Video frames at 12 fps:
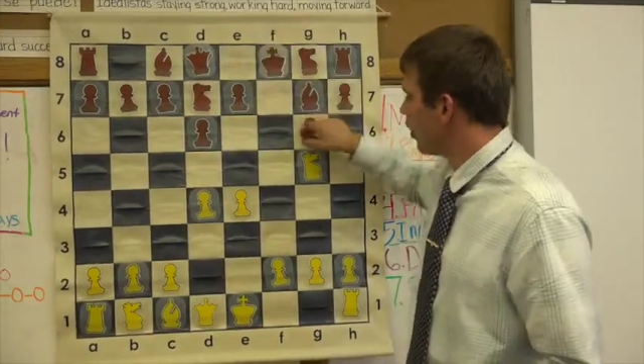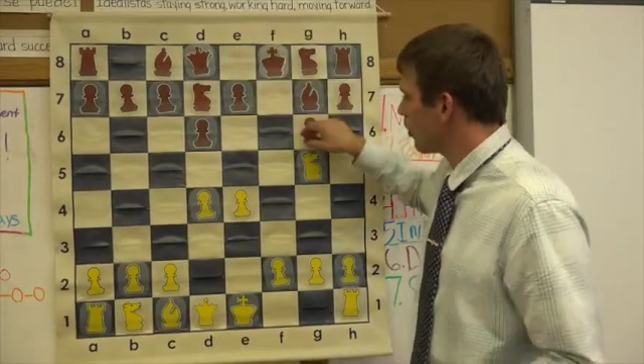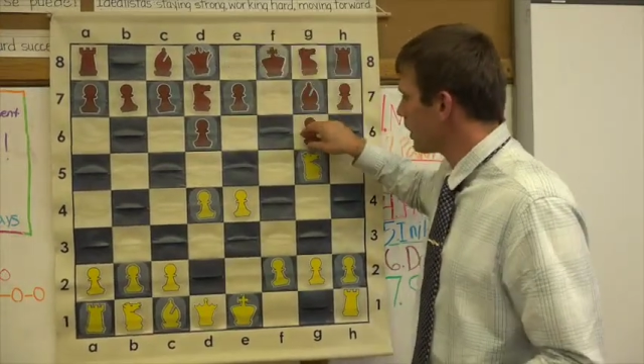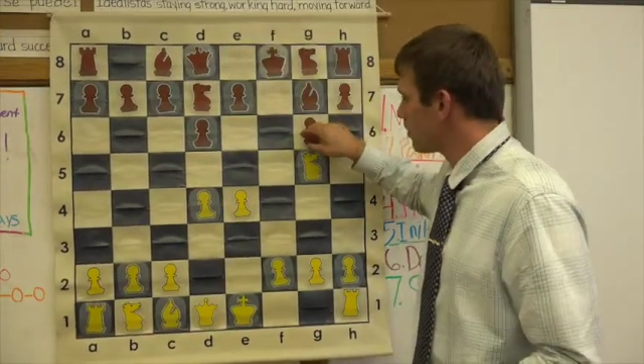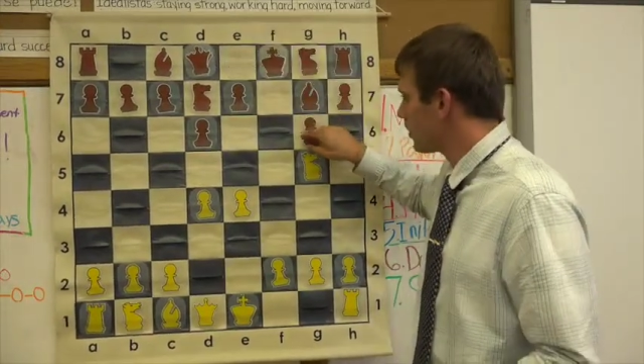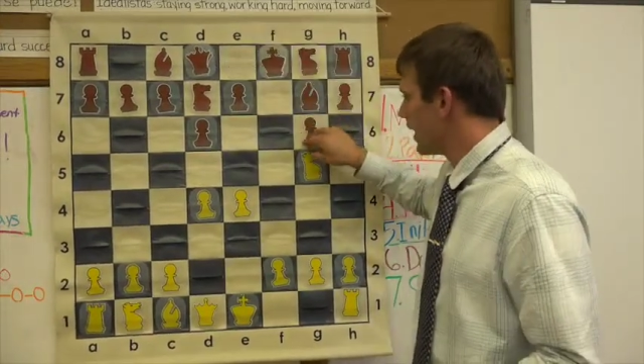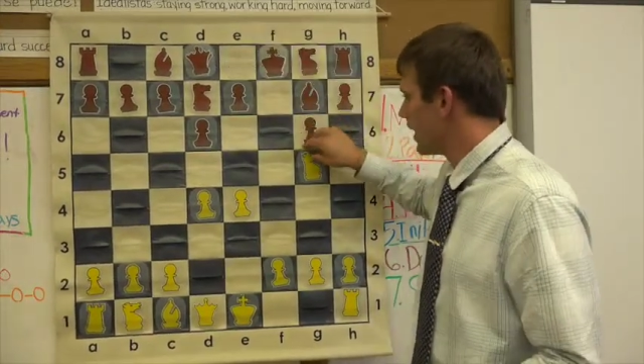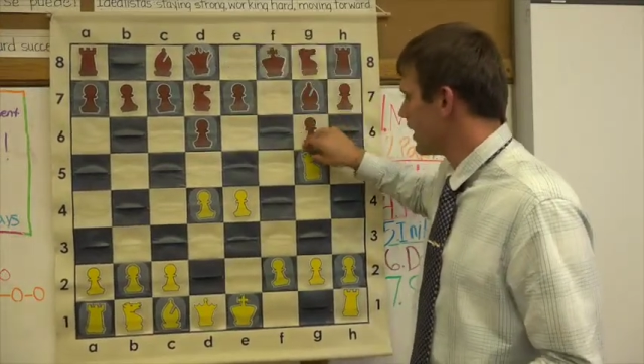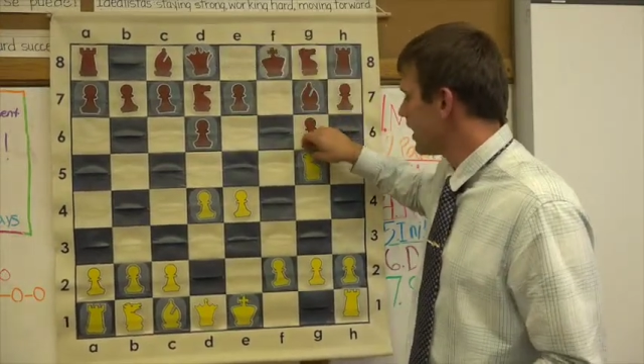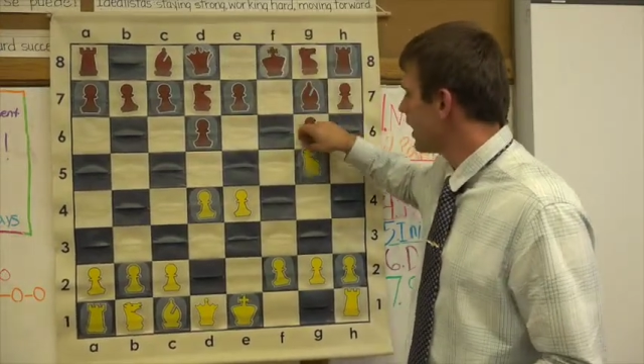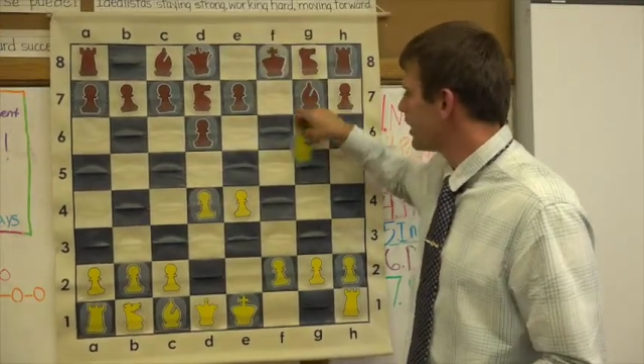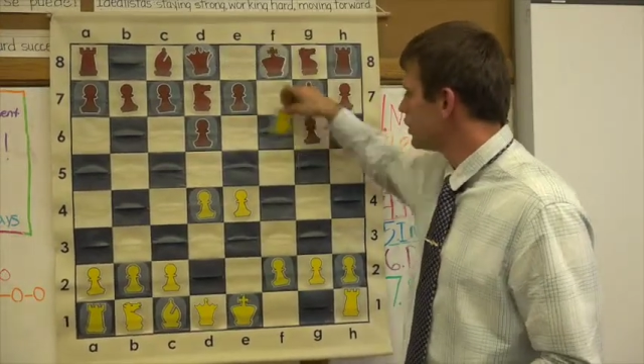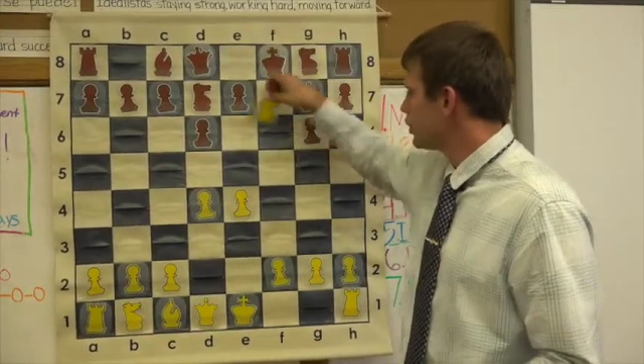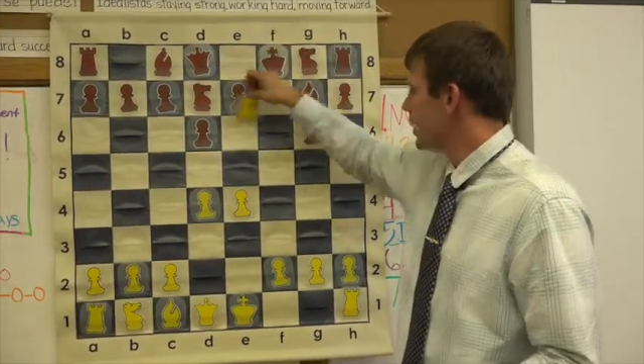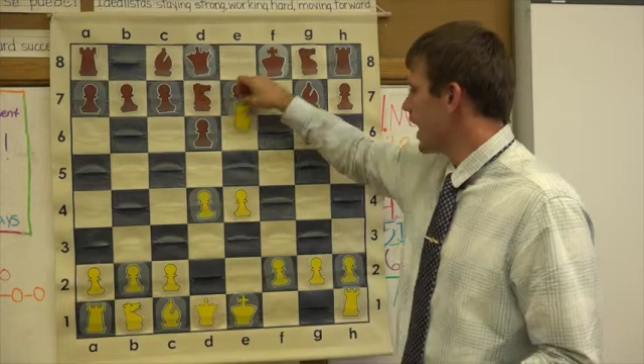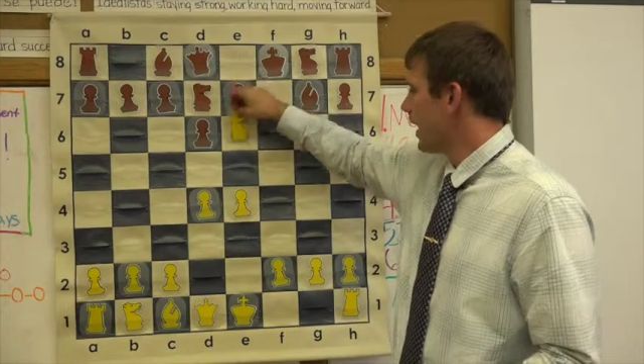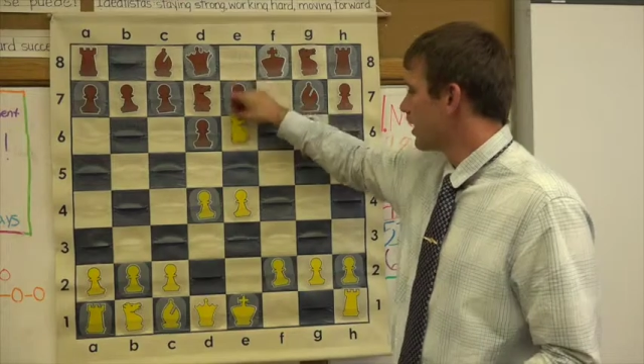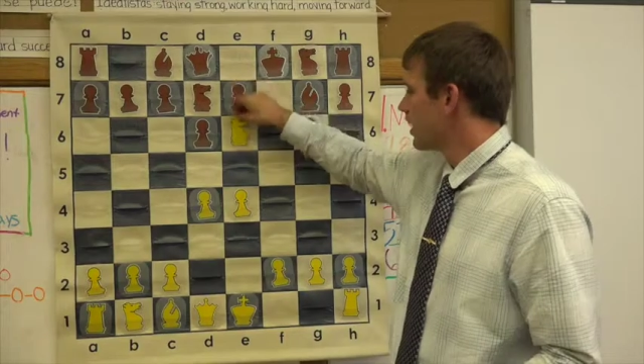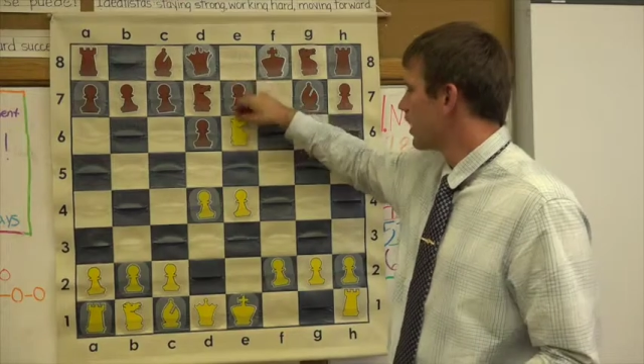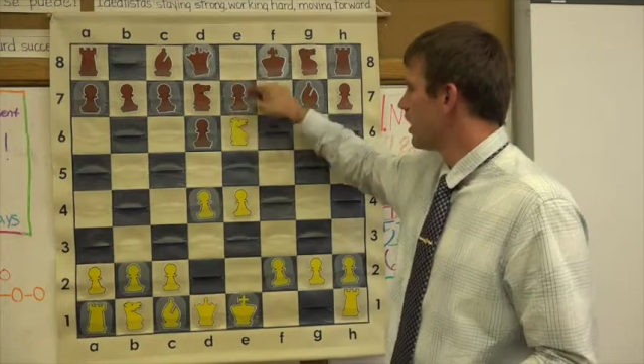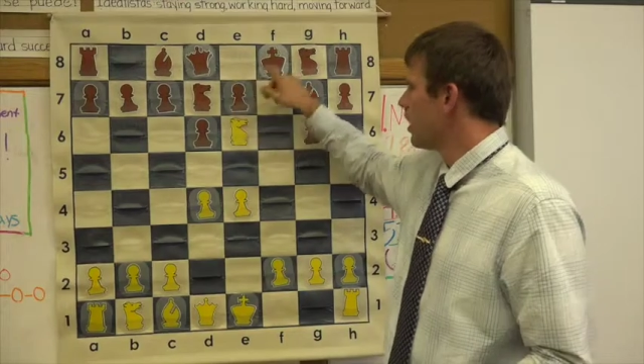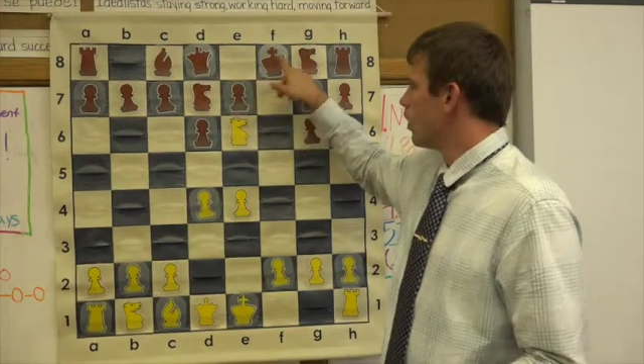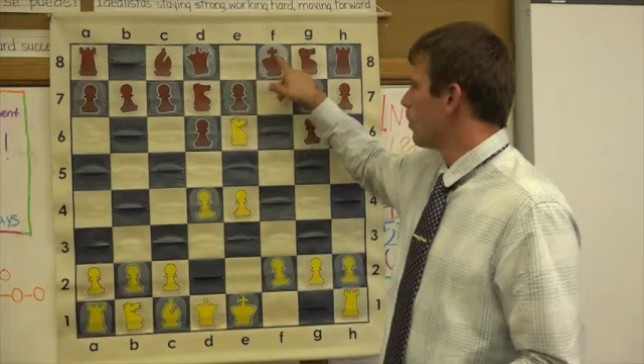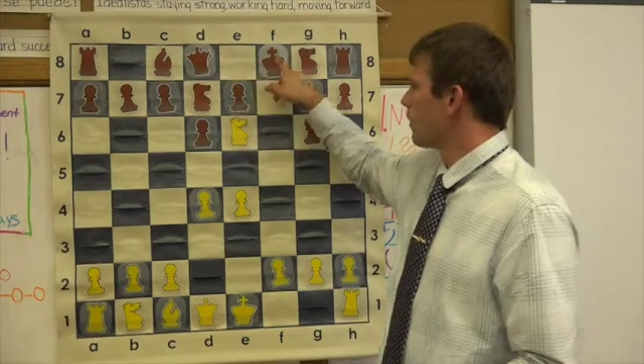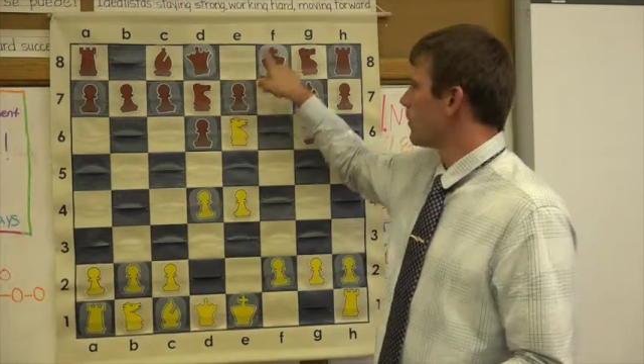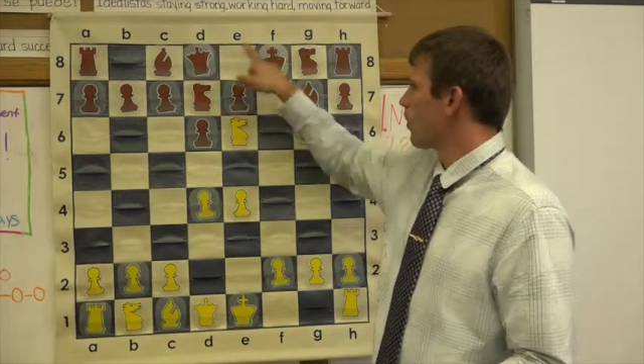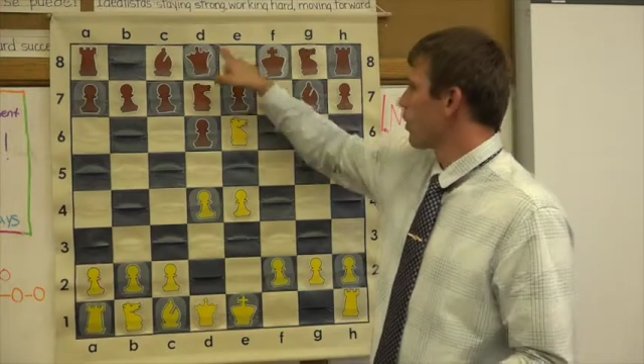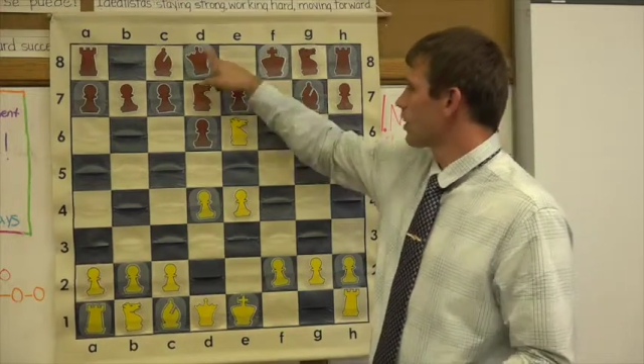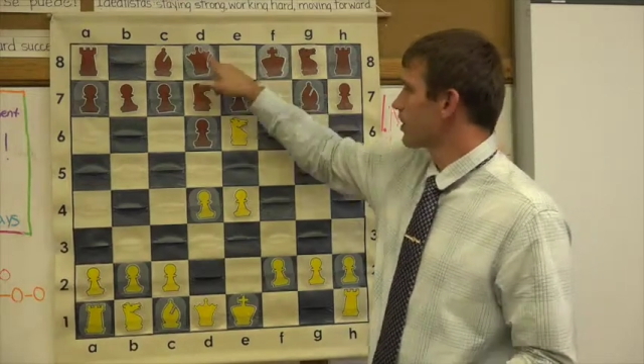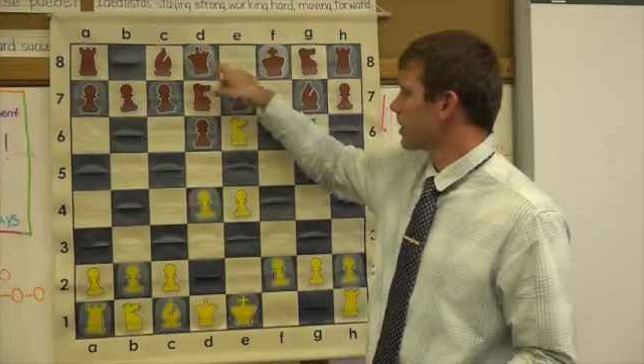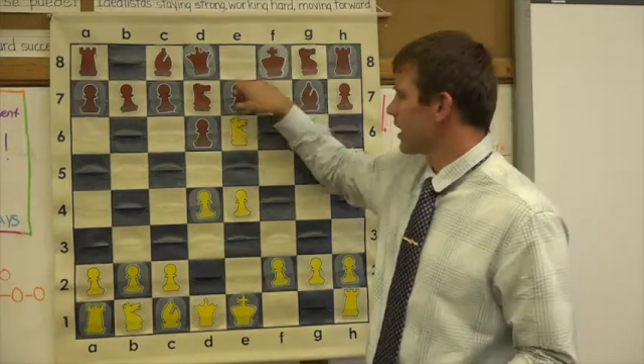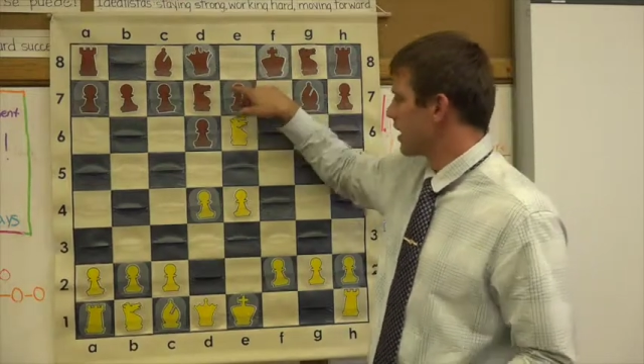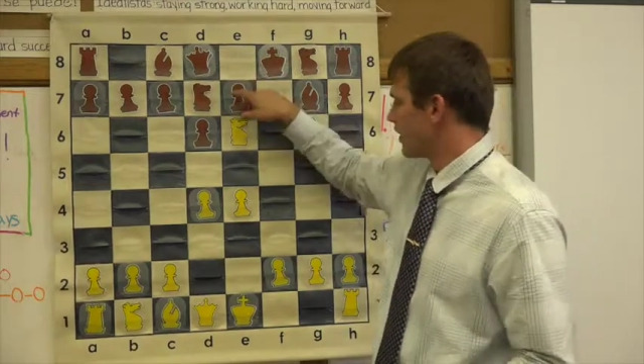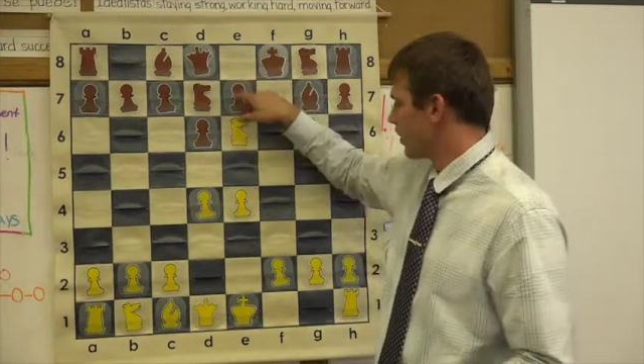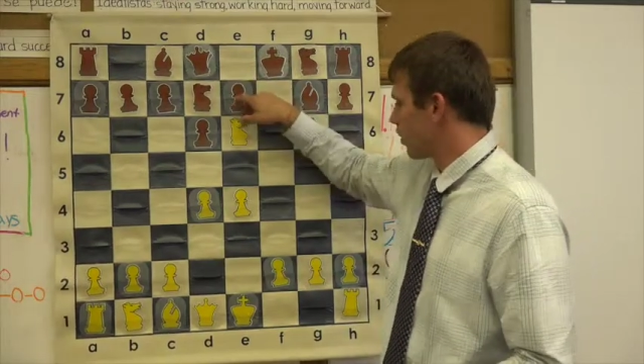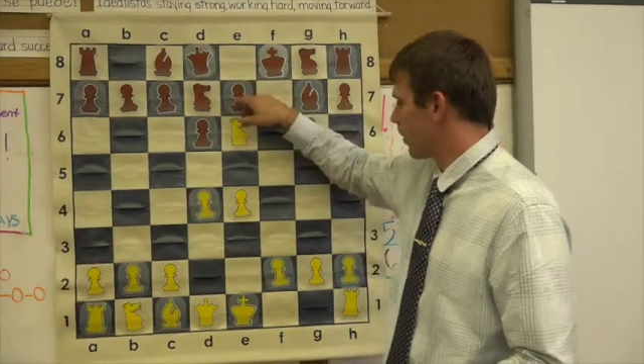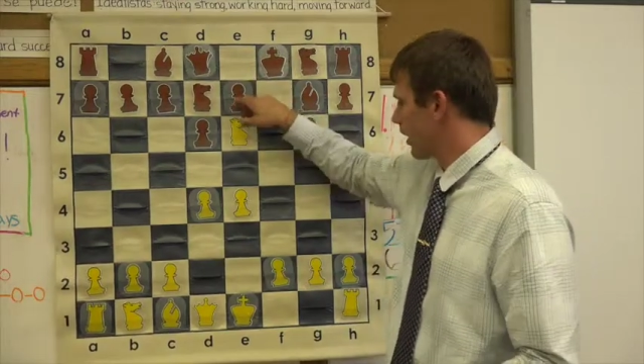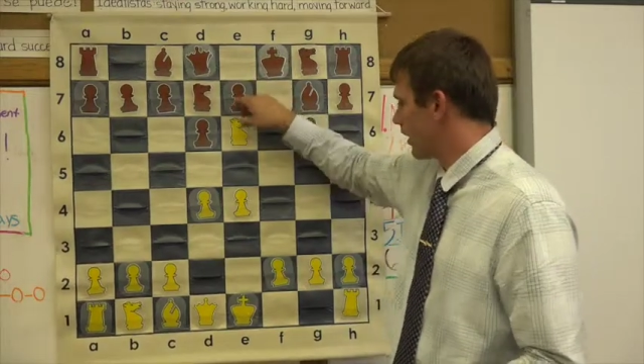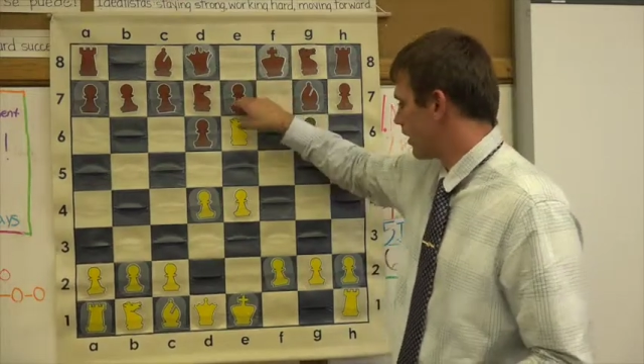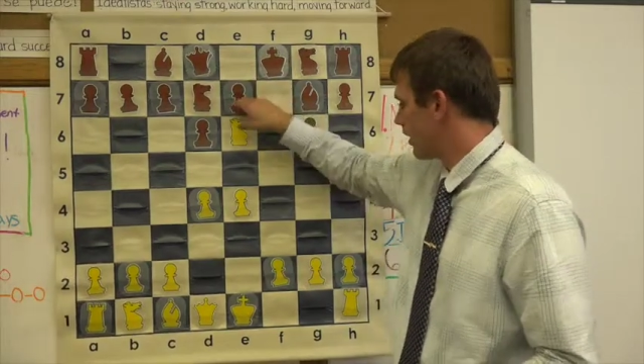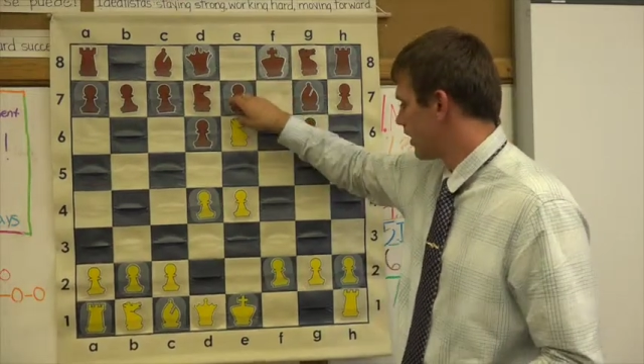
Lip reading: we play knight check, we fork the king and queen.